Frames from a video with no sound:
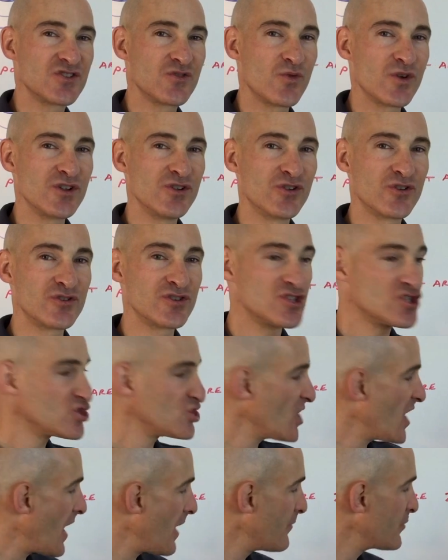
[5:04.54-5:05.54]
to what you learned in
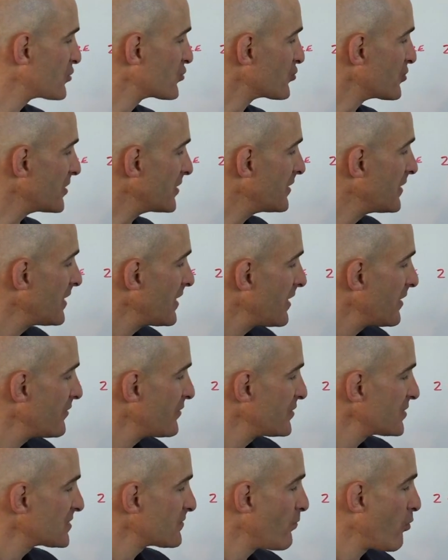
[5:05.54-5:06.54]
geometry,
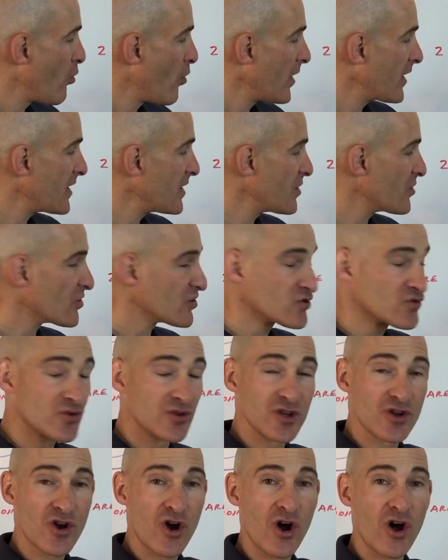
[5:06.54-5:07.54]
this point here is
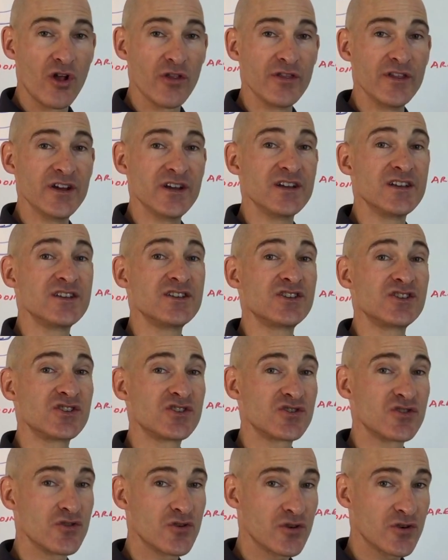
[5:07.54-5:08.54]
really called the
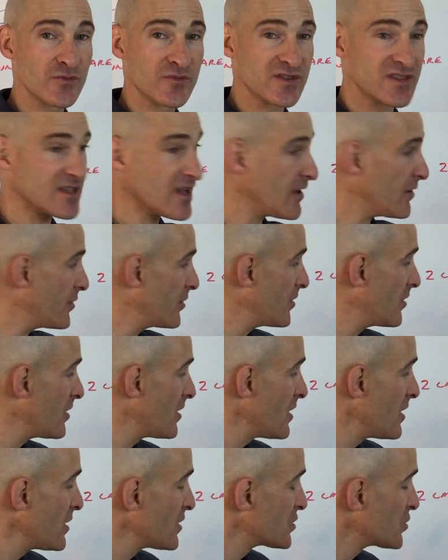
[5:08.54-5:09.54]
circumcenter.
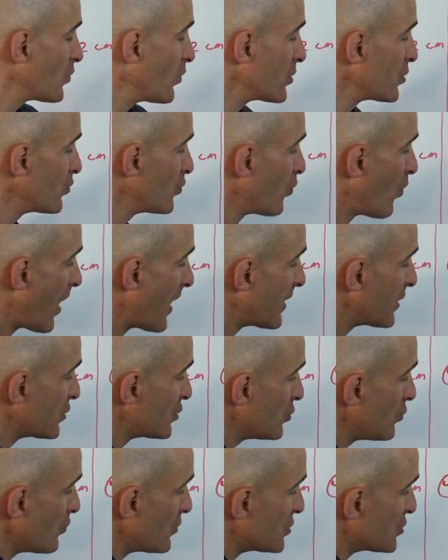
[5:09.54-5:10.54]
So what you would want to
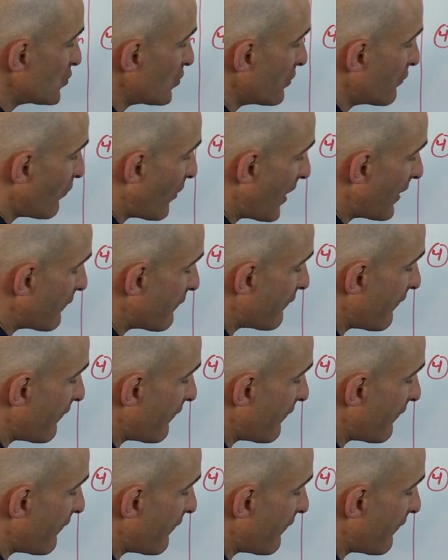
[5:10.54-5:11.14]
do is you would want to